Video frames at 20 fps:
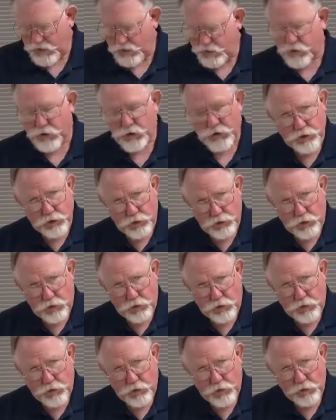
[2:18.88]

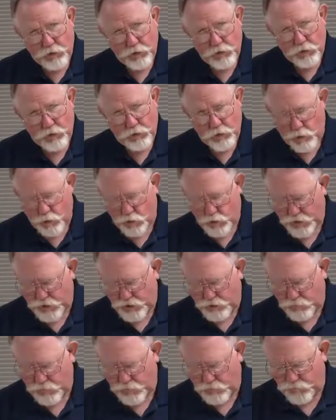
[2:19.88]
So, the
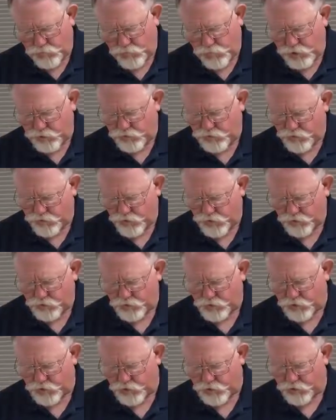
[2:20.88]
way to avoid
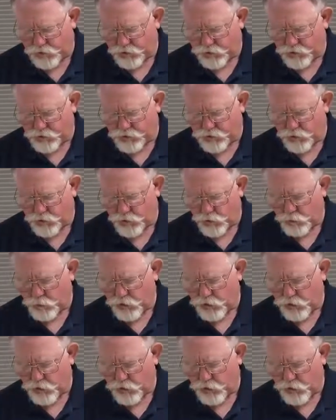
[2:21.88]
this is to